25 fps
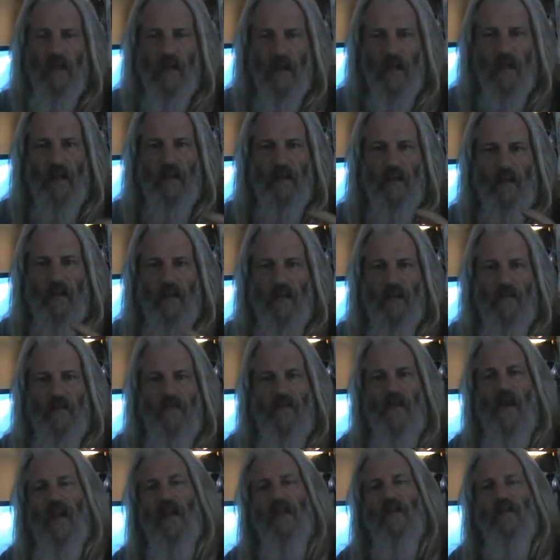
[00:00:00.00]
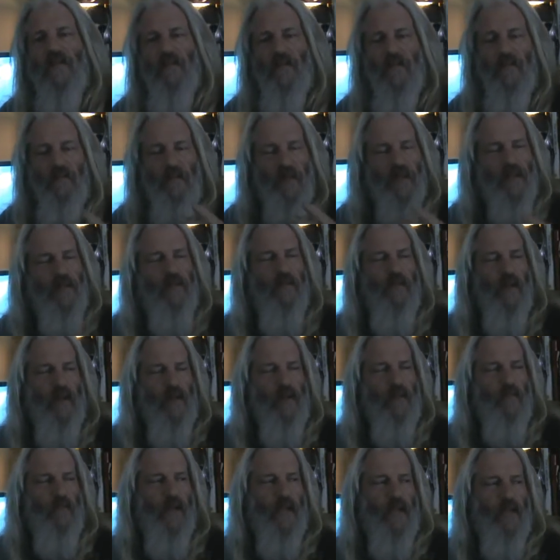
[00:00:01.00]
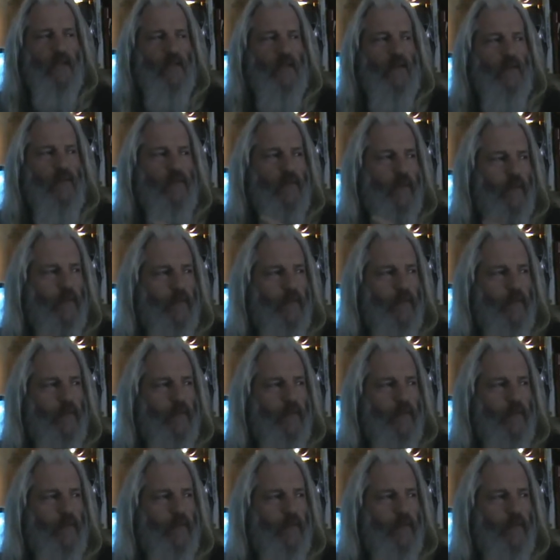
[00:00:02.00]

the effects of the bittering makes you